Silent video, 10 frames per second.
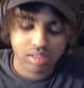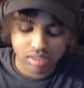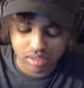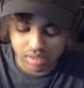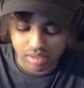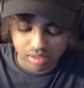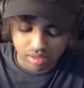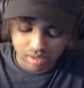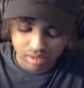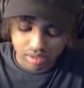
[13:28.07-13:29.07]

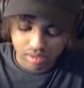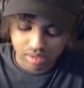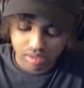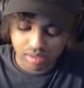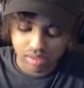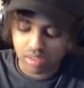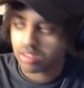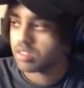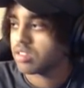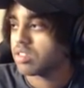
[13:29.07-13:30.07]

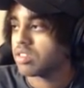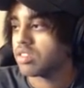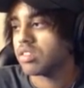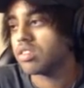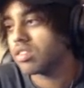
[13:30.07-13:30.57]
This person isn't speaking.